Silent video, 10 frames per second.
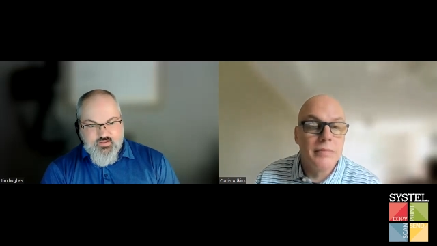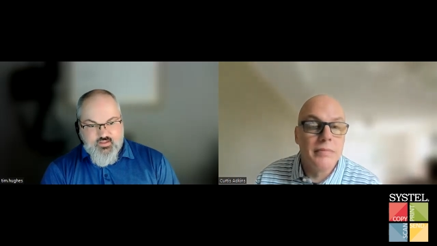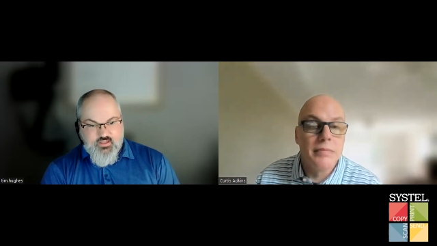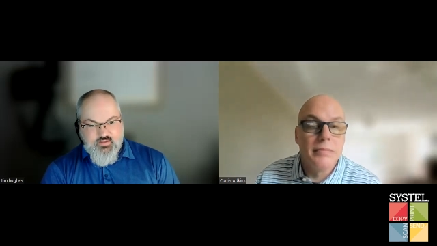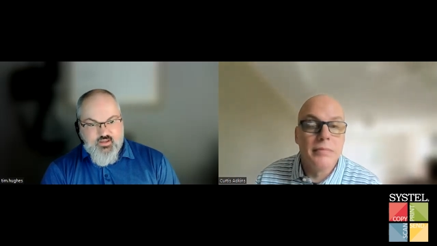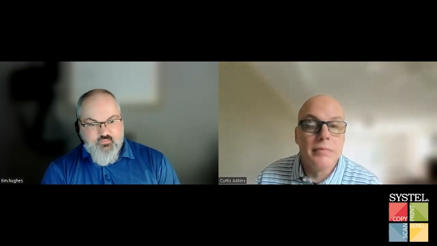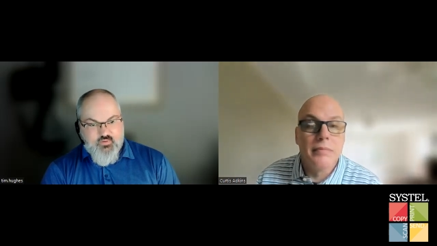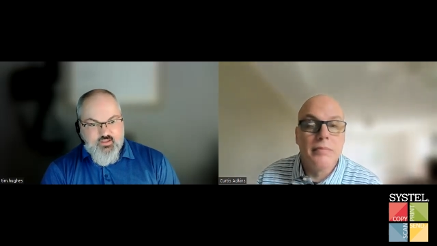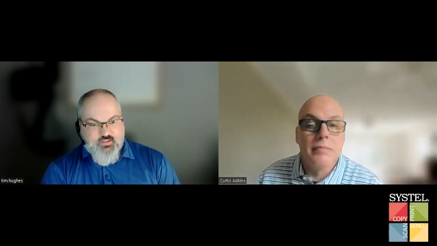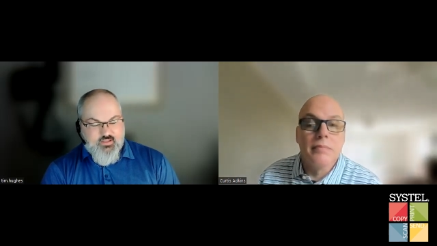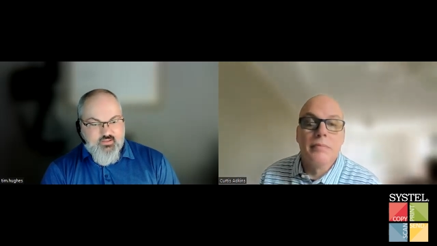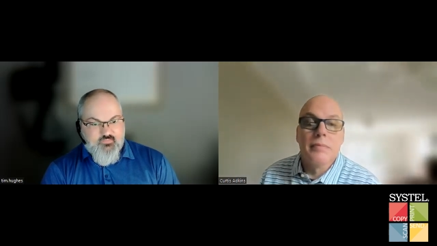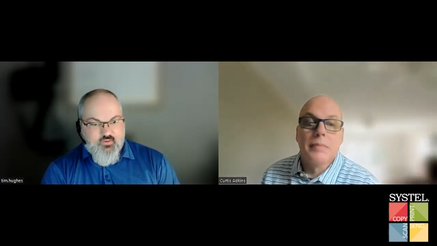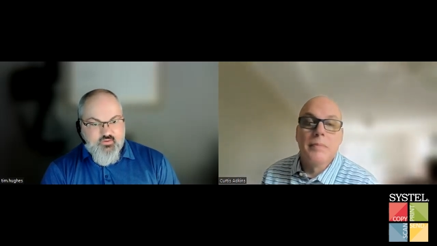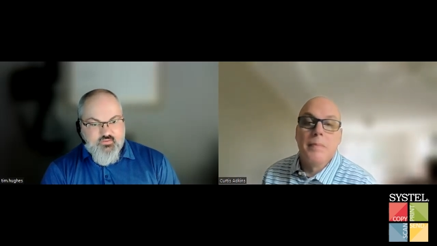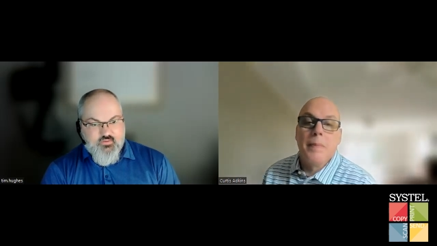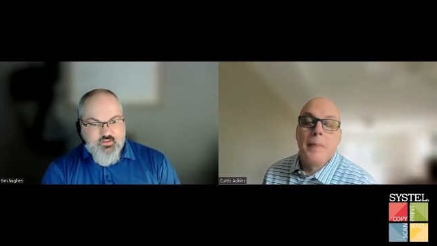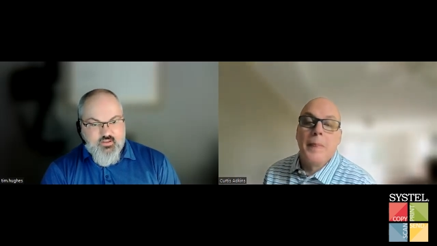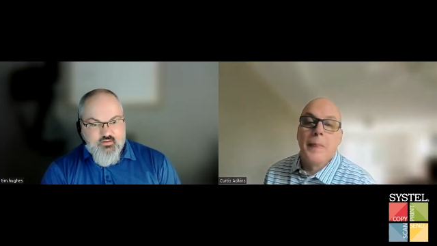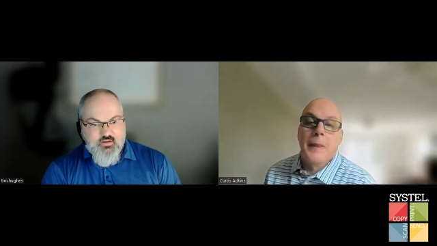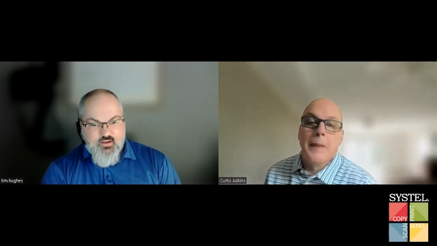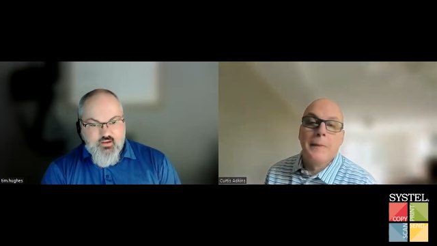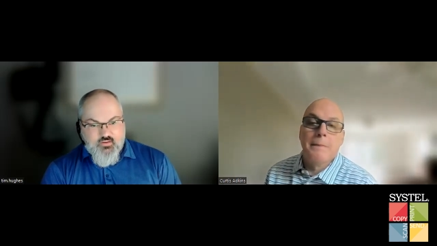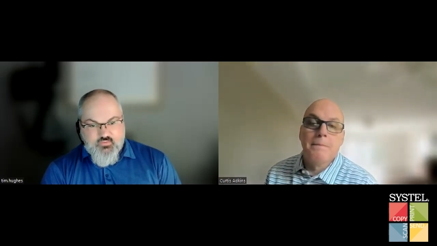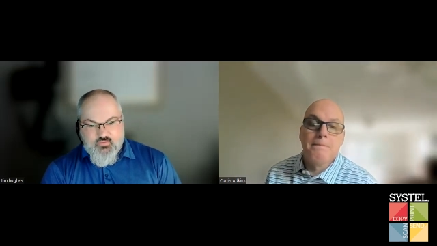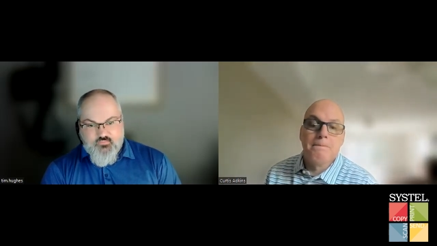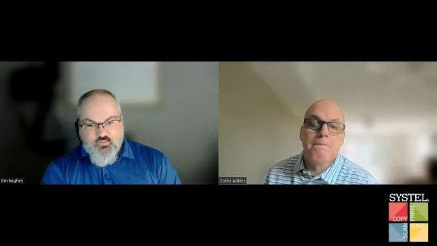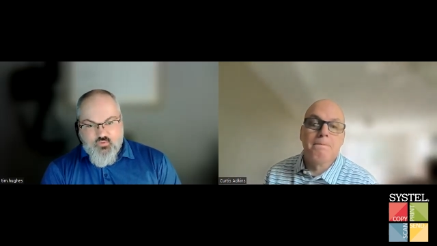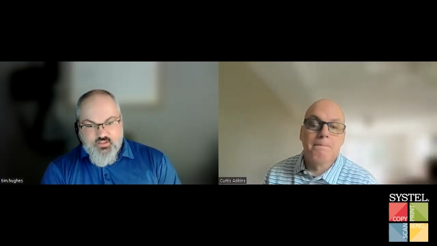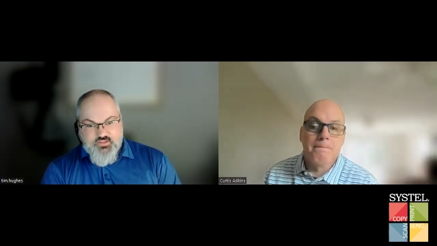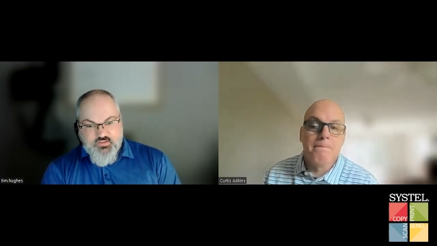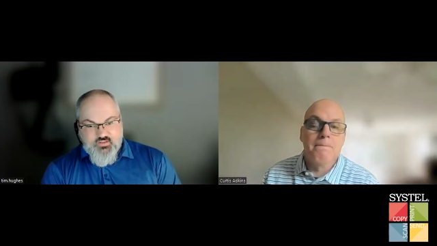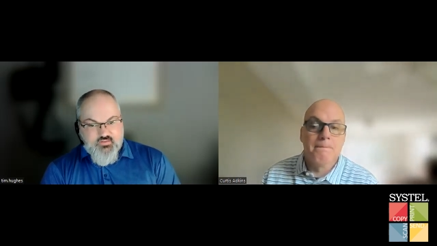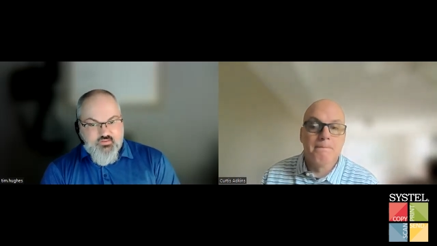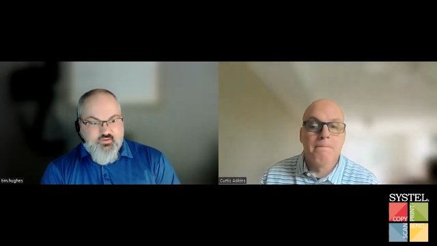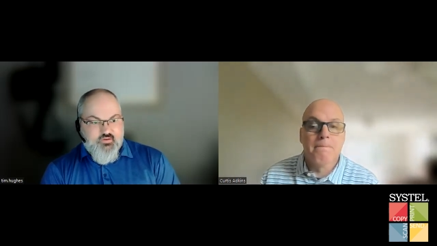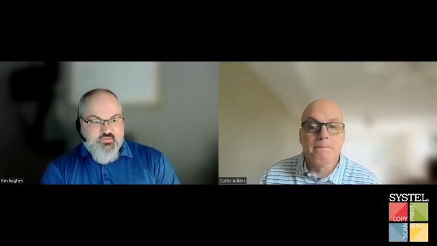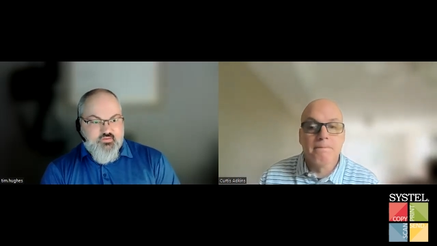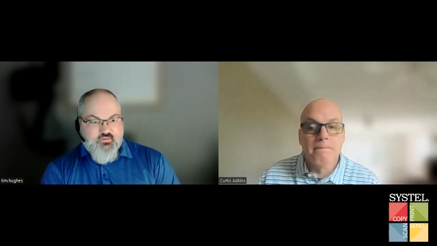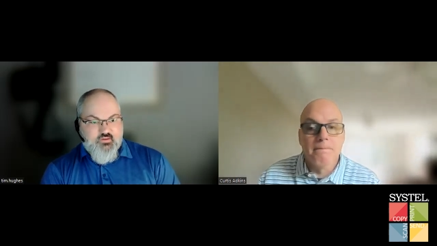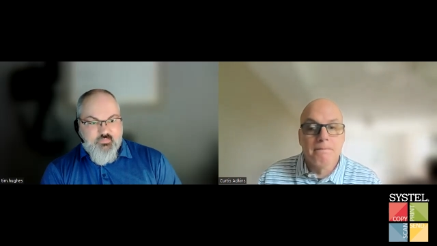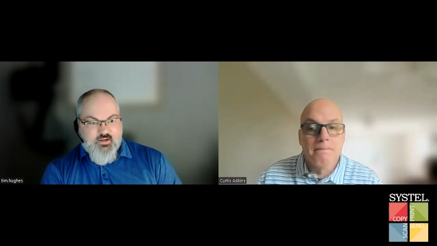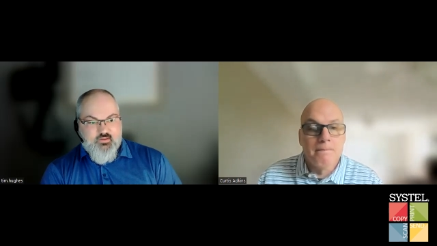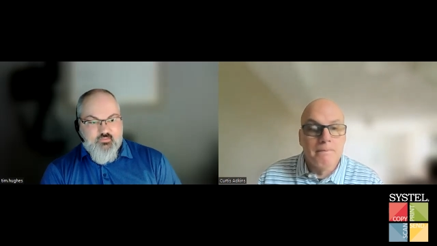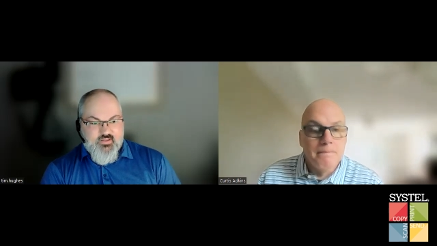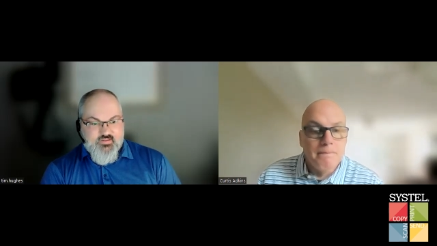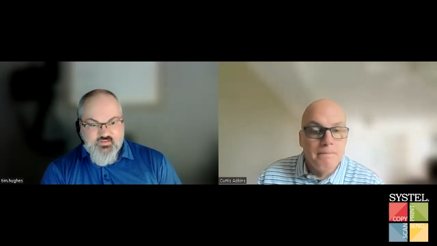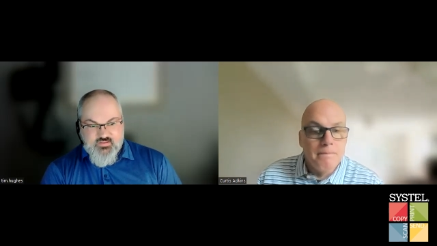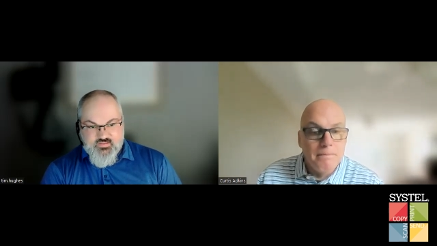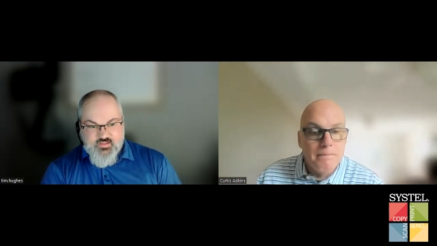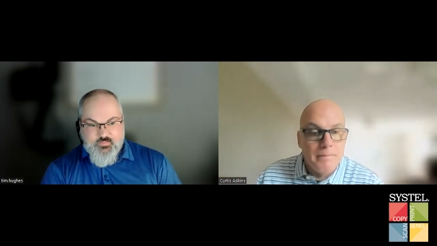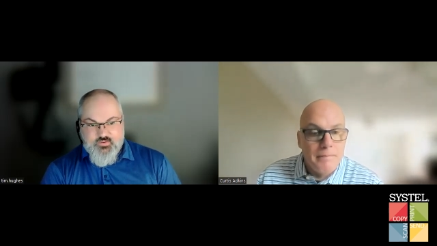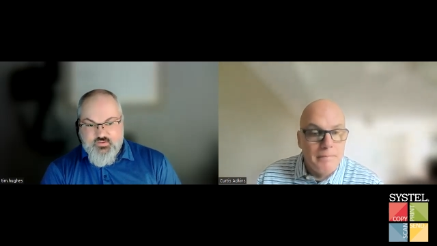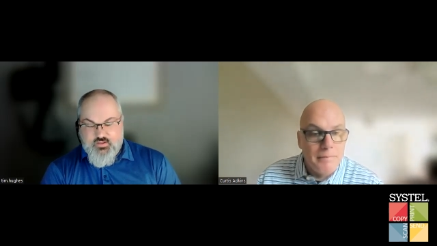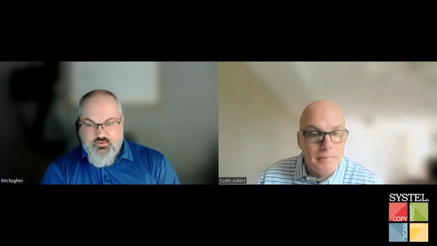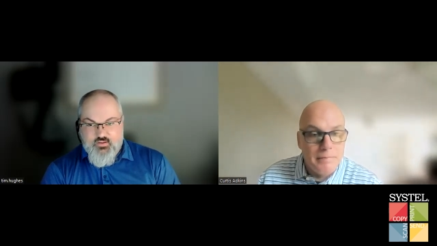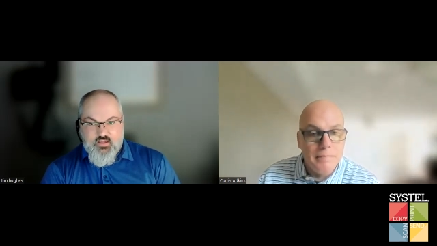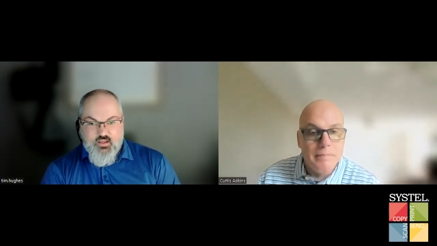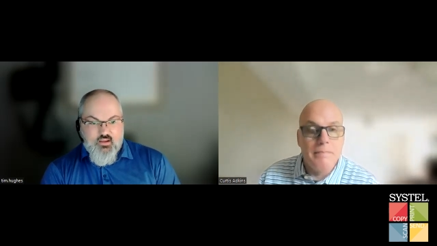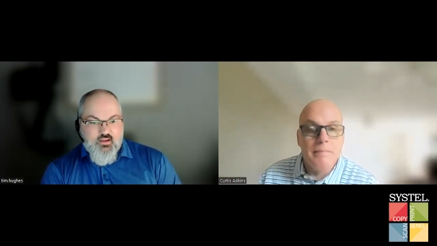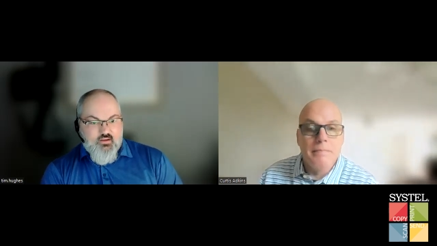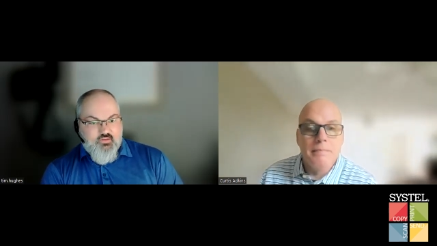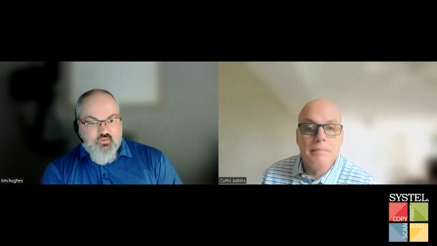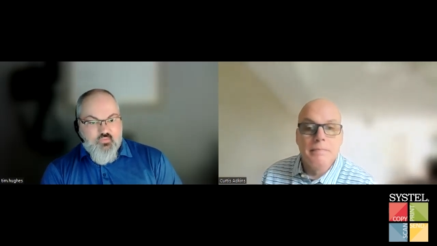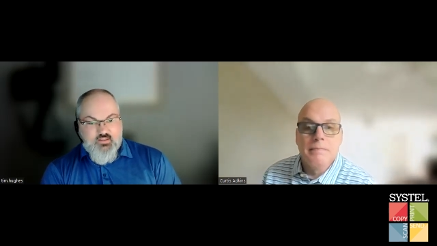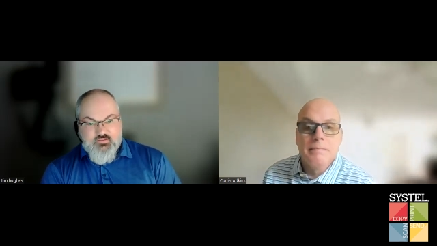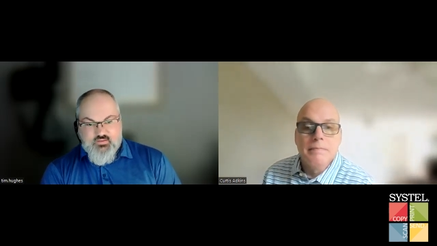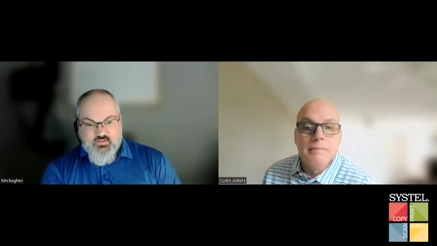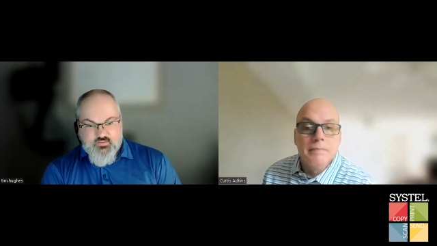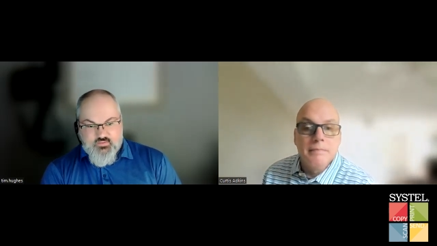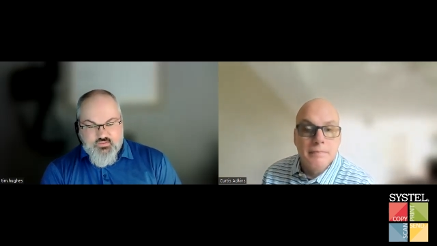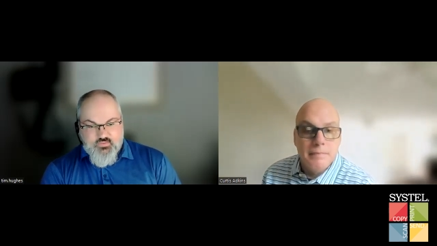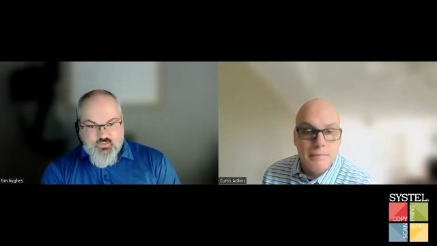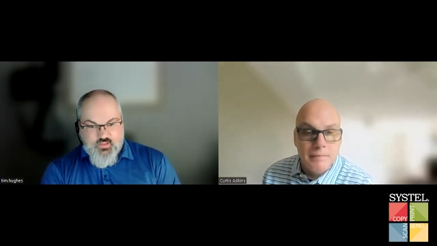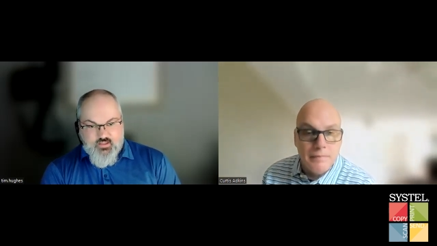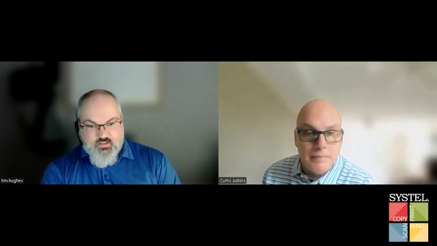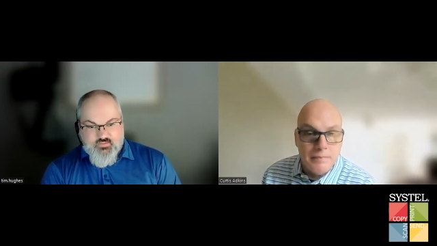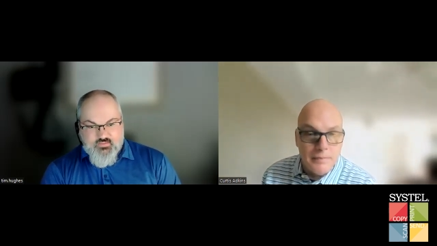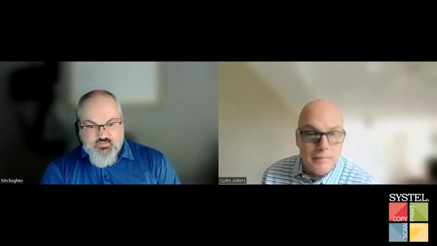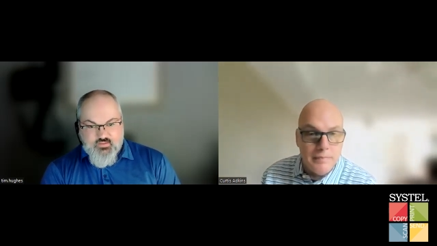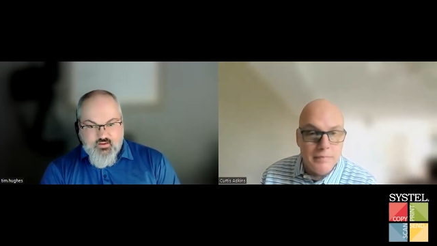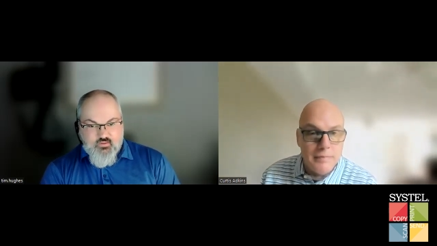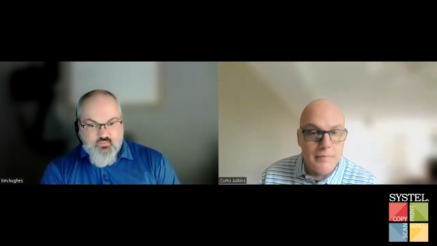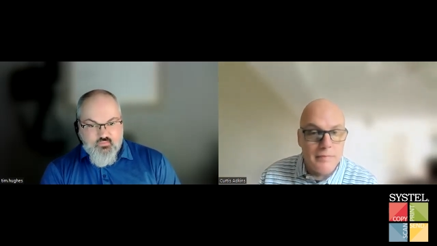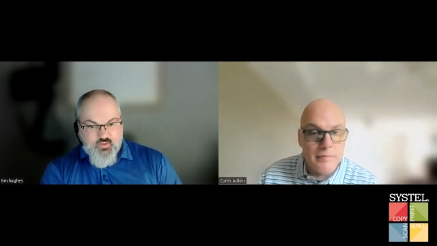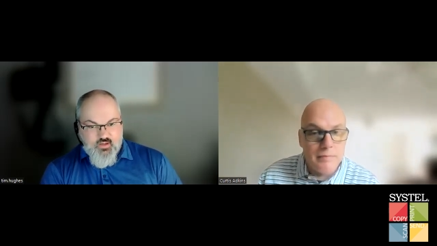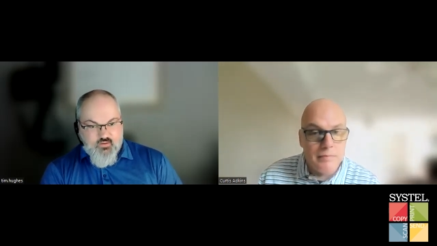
Speaker 1: the key that we need to focus on here. So, if you're watching this and you're concerned about your business's cybersecurity, don't wait until it's too late. At Systel, we